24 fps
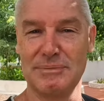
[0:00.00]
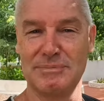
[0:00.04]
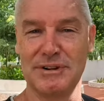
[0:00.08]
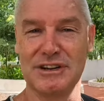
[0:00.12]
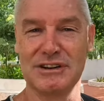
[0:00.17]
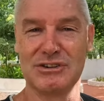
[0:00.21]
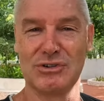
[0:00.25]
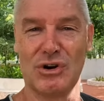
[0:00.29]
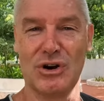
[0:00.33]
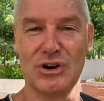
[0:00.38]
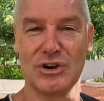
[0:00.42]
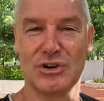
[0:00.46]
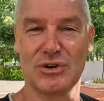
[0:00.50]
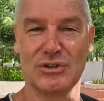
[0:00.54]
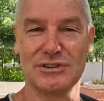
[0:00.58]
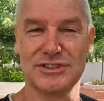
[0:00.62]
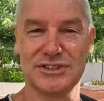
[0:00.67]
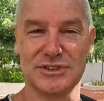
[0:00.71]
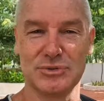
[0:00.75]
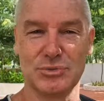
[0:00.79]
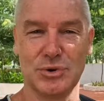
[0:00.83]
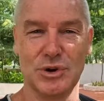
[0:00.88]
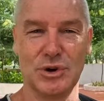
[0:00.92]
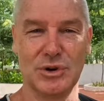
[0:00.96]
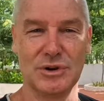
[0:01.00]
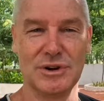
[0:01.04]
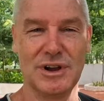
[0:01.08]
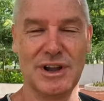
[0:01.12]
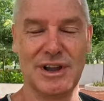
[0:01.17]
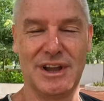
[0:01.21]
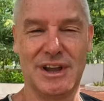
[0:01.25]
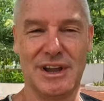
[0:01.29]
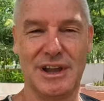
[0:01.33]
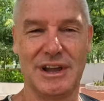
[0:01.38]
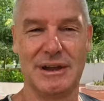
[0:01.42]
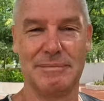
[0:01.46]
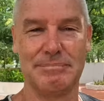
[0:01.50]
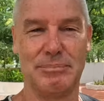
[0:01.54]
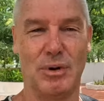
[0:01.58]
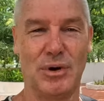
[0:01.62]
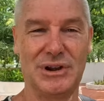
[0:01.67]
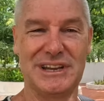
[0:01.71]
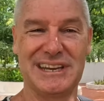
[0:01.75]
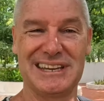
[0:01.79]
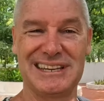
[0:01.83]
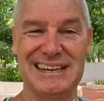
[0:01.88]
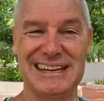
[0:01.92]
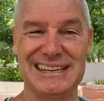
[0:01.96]
rugby grow across the world
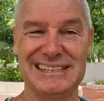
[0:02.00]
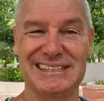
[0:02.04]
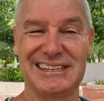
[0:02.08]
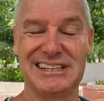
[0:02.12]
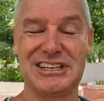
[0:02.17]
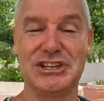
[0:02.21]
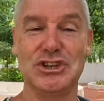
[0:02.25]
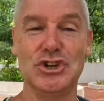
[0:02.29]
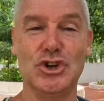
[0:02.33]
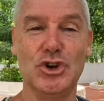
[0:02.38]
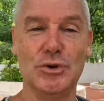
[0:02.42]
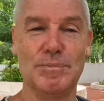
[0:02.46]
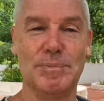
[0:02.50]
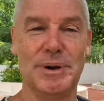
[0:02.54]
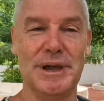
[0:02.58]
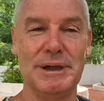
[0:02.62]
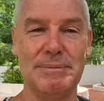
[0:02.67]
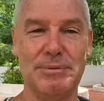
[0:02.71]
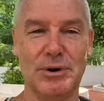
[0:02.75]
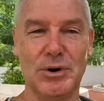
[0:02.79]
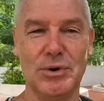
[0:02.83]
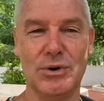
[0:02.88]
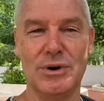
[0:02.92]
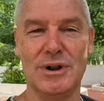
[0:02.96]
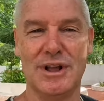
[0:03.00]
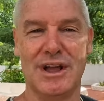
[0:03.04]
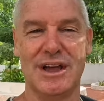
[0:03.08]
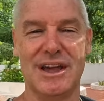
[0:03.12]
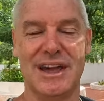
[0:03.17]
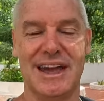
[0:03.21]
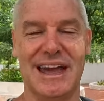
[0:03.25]
by connecting new people